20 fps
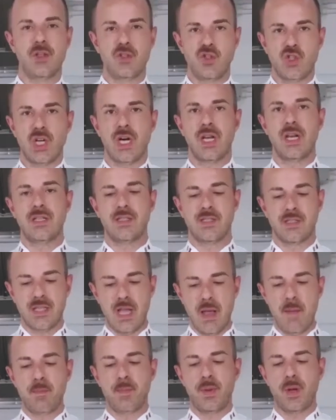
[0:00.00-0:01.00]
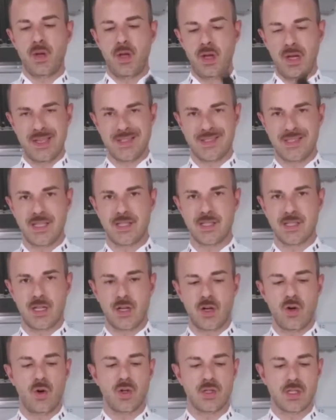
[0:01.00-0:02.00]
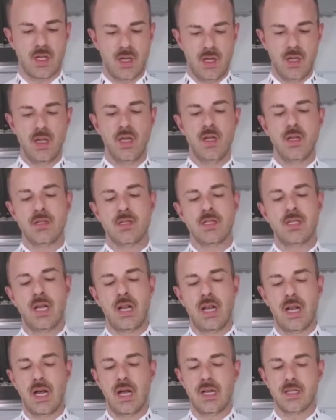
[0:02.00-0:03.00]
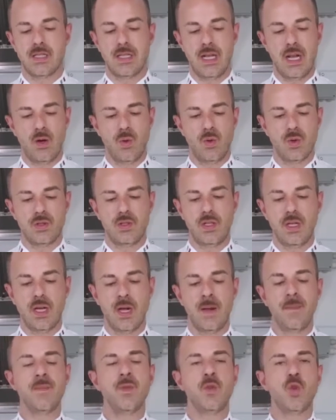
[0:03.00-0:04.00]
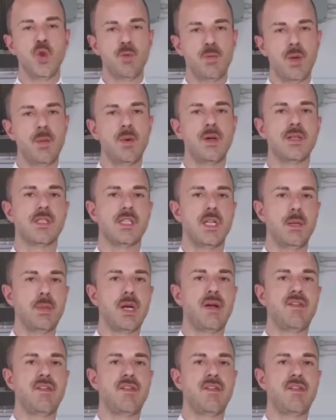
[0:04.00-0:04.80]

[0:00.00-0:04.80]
So to give the possibility to the client to always eat the same thing,